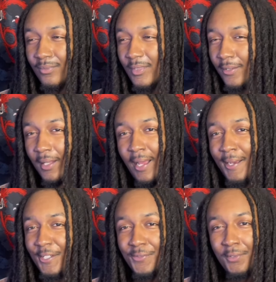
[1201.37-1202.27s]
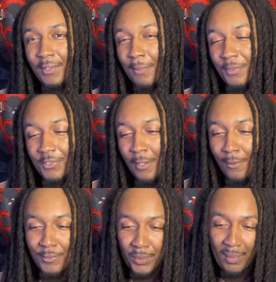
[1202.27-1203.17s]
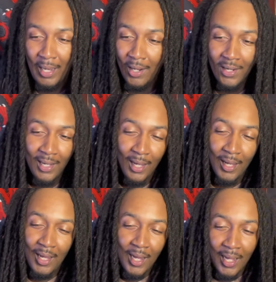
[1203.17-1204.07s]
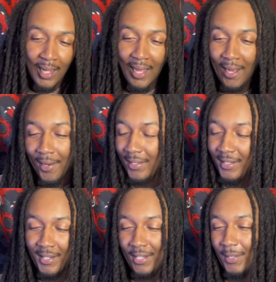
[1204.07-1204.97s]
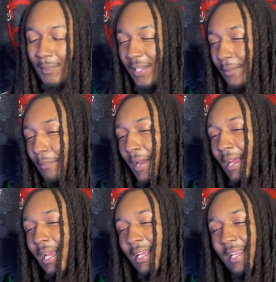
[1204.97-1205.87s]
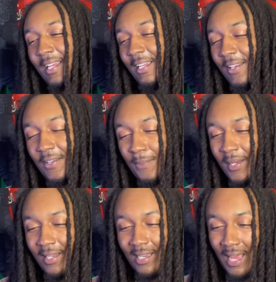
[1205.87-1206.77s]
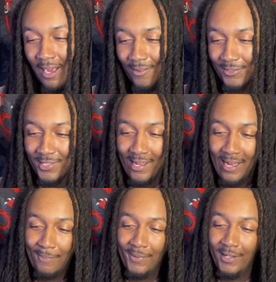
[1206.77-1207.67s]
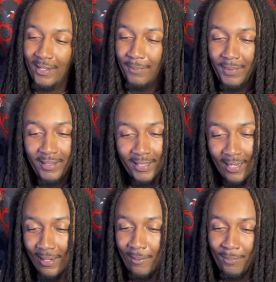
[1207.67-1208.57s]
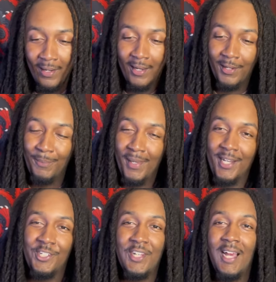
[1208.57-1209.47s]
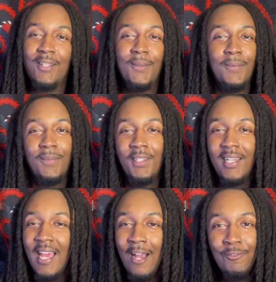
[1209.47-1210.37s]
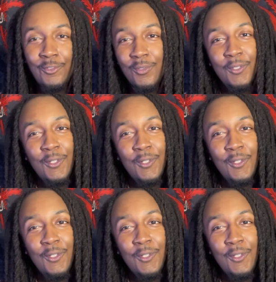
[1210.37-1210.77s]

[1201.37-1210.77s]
the last few episodes about how he need to be the man, he need to be the guy on top, he need to be the kingpin, the big shot, the guy who,